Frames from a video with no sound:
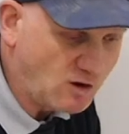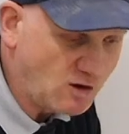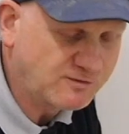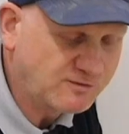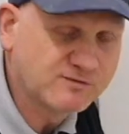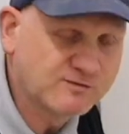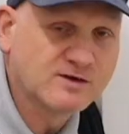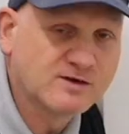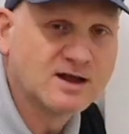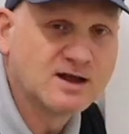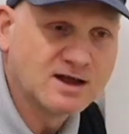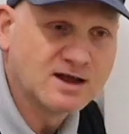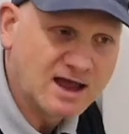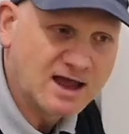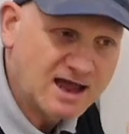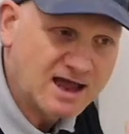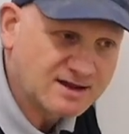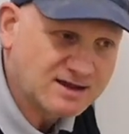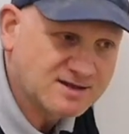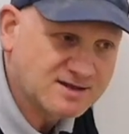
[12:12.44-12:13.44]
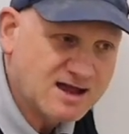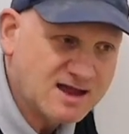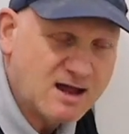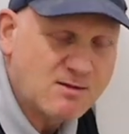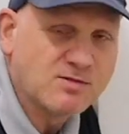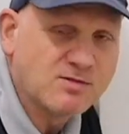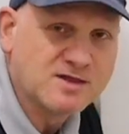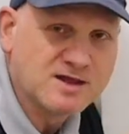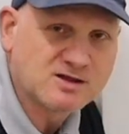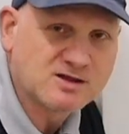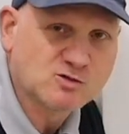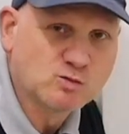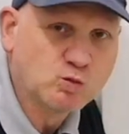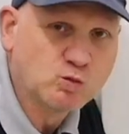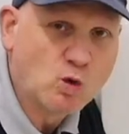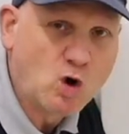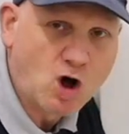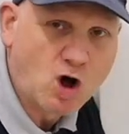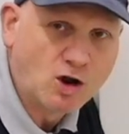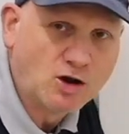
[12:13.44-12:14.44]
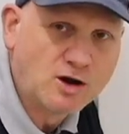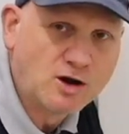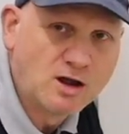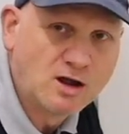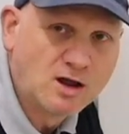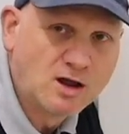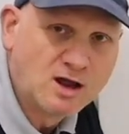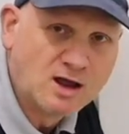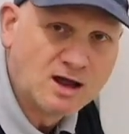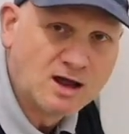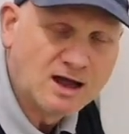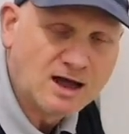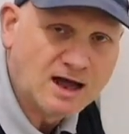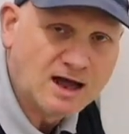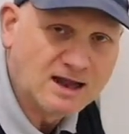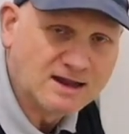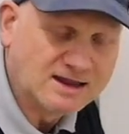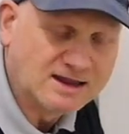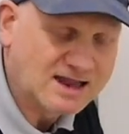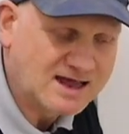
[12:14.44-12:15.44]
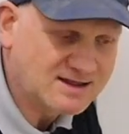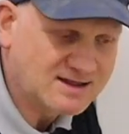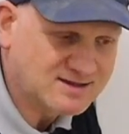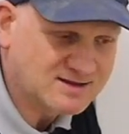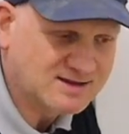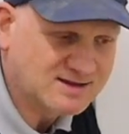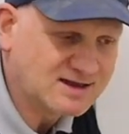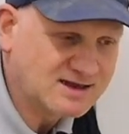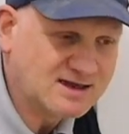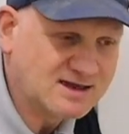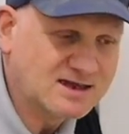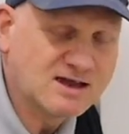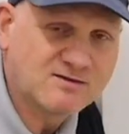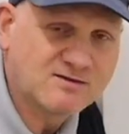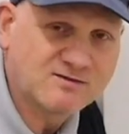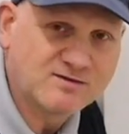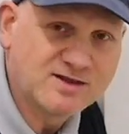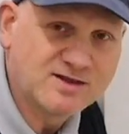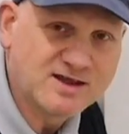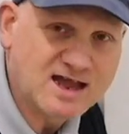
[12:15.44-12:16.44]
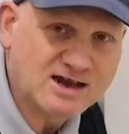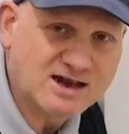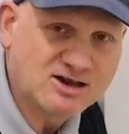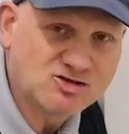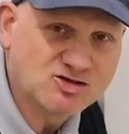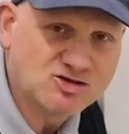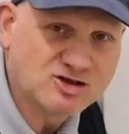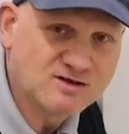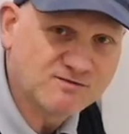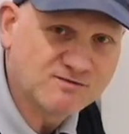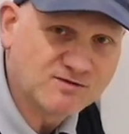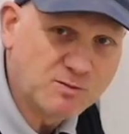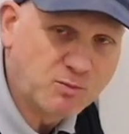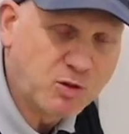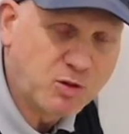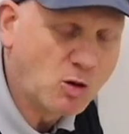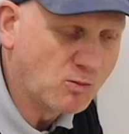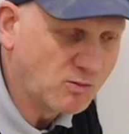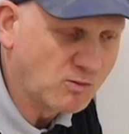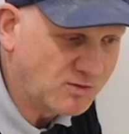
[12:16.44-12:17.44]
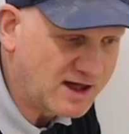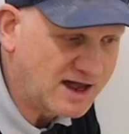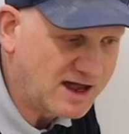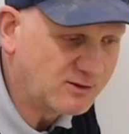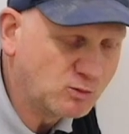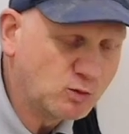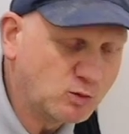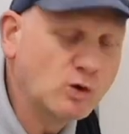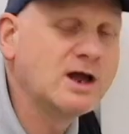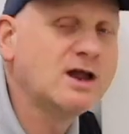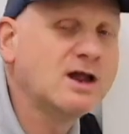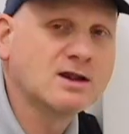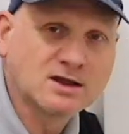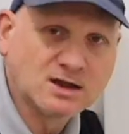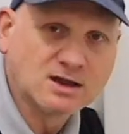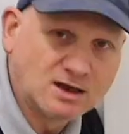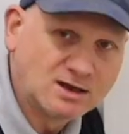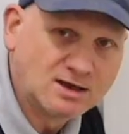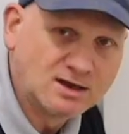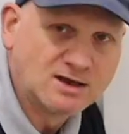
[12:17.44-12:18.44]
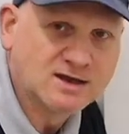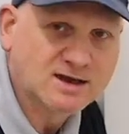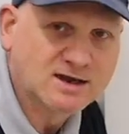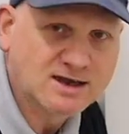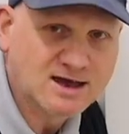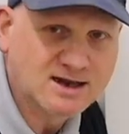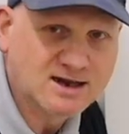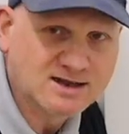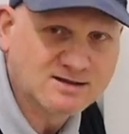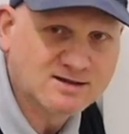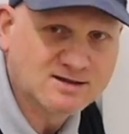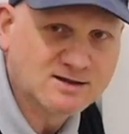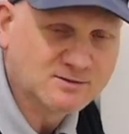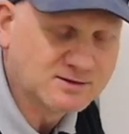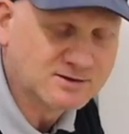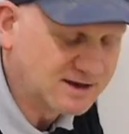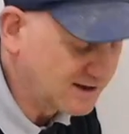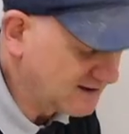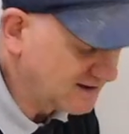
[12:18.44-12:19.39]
off except this one, and let's see if the energy of the pump then will get it to